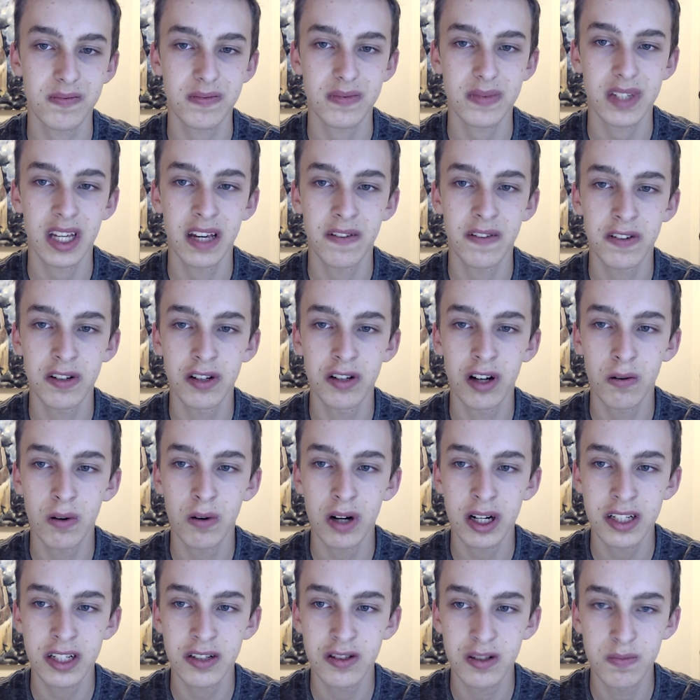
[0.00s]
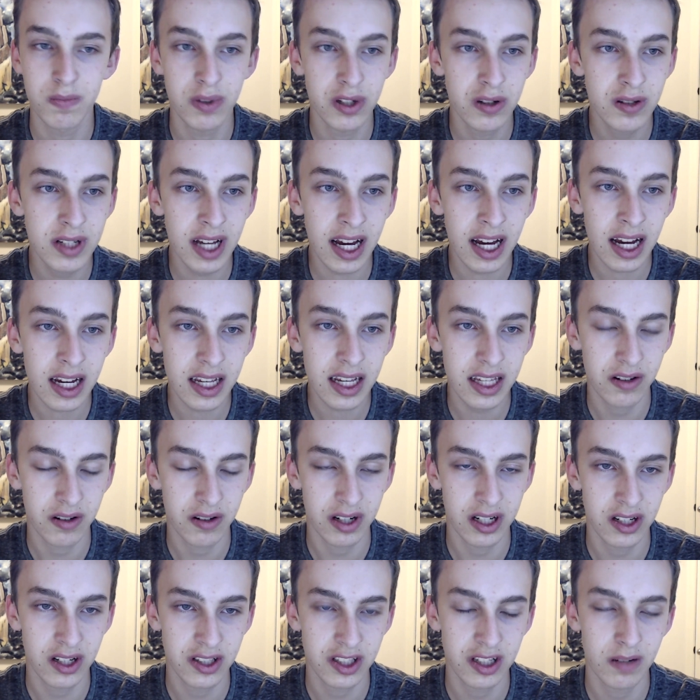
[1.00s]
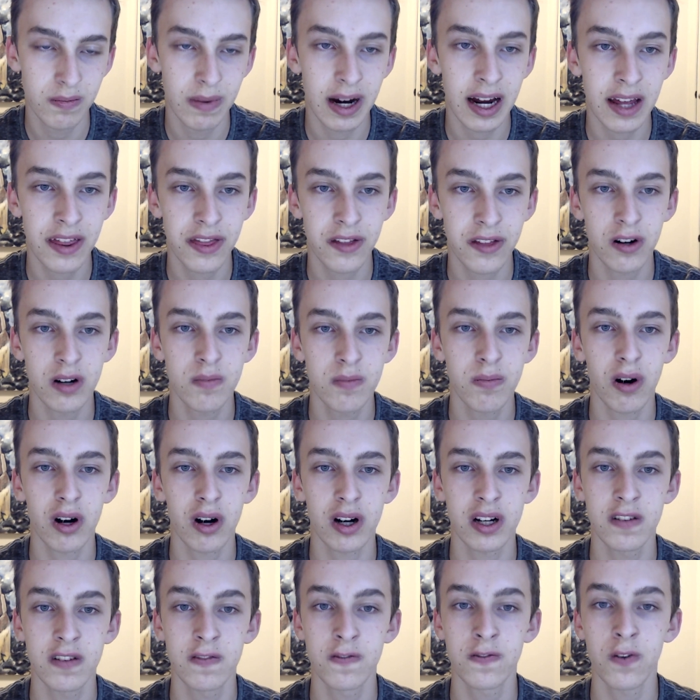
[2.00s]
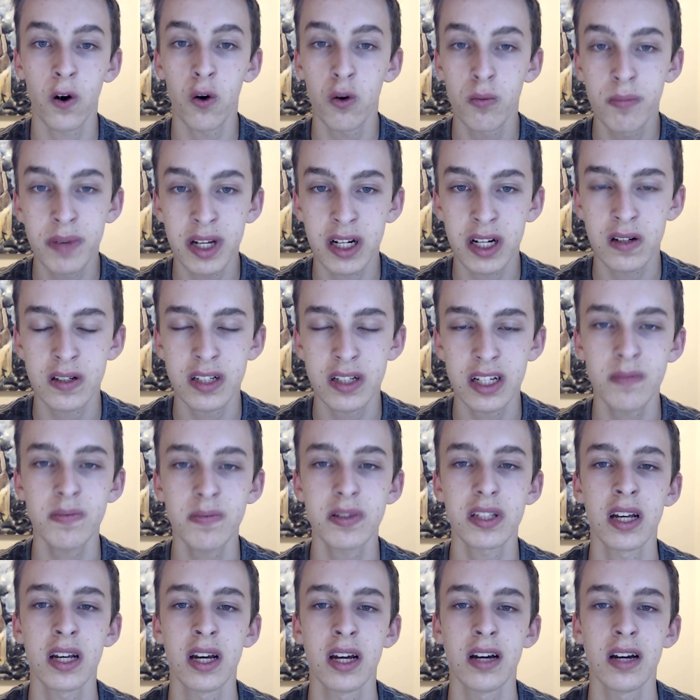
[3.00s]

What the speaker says: If you don't want to use blue tack, you can also buy third-party foam ear tips,